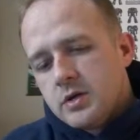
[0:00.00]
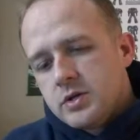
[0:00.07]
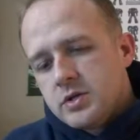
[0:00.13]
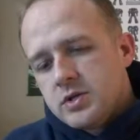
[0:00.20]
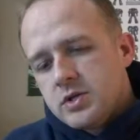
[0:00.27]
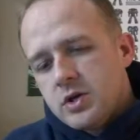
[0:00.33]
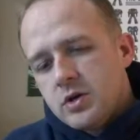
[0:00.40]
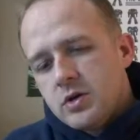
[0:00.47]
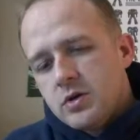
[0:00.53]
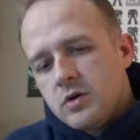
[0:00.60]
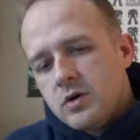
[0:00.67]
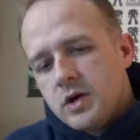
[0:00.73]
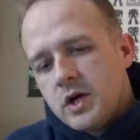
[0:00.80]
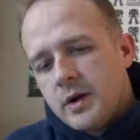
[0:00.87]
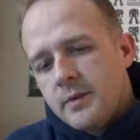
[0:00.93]

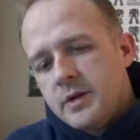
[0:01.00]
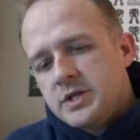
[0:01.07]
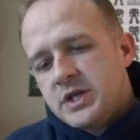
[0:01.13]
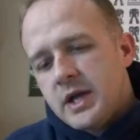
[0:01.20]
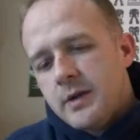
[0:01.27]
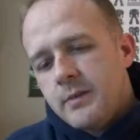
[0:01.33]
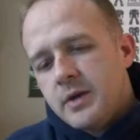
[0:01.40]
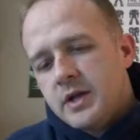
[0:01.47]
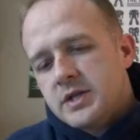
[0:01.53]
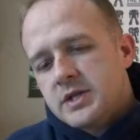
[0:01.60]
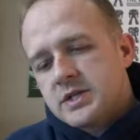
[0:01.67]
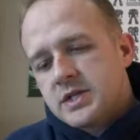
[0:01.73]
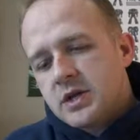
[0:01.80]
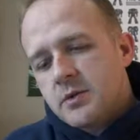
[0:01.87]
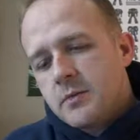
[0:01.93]
So, a company champion is
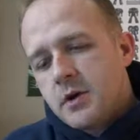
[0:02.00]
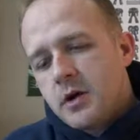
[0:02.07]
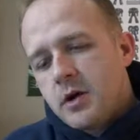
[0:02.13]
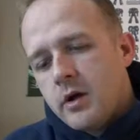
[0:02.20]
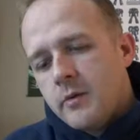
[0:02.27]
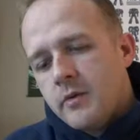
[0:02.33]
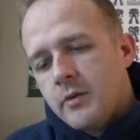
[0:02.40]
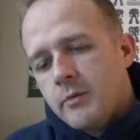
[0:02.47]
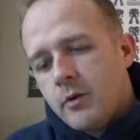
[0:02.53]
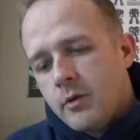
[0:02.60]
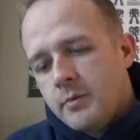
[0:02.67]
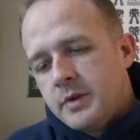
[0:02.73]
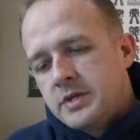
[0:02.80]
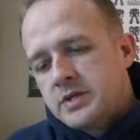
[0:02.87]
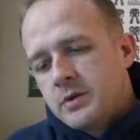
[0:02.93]
a single model armed with a
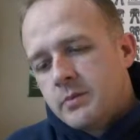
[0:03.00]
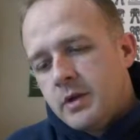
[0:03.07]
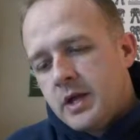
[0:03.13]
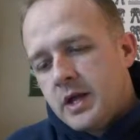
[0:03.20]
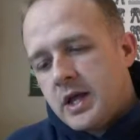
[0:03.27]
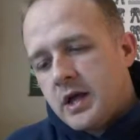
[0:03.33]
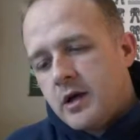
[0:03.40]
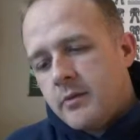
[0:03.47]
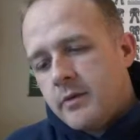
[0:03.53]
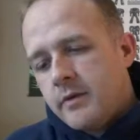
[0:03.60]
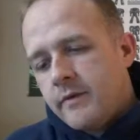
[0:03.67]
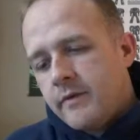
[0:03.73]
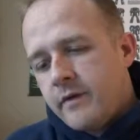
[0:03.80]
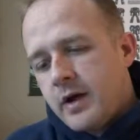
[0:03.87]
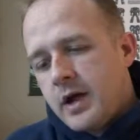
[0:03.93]
bolt pistol, bladed Caliban,
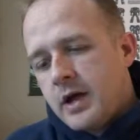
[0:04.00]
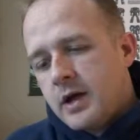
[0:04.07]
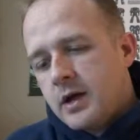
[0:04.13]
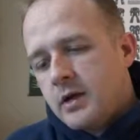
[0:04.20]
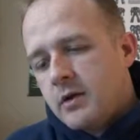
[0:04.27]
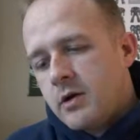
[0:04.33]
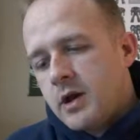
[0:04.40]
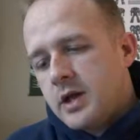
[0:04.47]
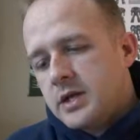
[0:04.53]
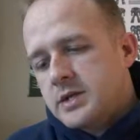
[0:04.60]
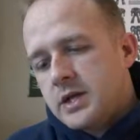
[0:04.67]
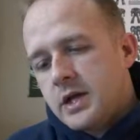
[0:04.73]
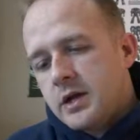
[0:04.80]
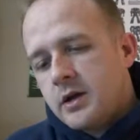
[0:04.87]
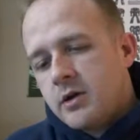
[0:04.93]
frag grenades,
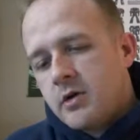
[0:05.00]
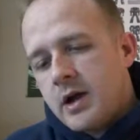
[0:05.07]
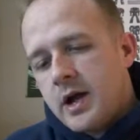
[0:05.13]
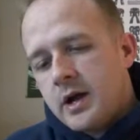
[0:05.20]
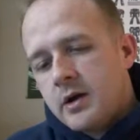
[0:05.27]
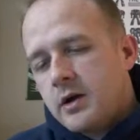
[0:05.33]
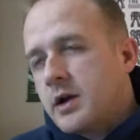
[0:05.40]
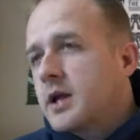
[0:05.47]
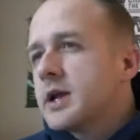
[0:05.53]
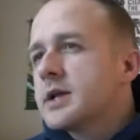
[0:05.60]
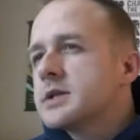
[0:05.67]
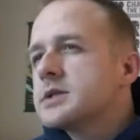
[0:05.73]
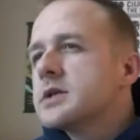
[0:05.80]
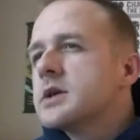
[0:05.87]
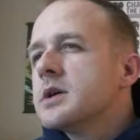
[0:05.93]
and crack
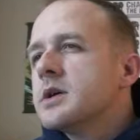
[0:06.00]
grenades.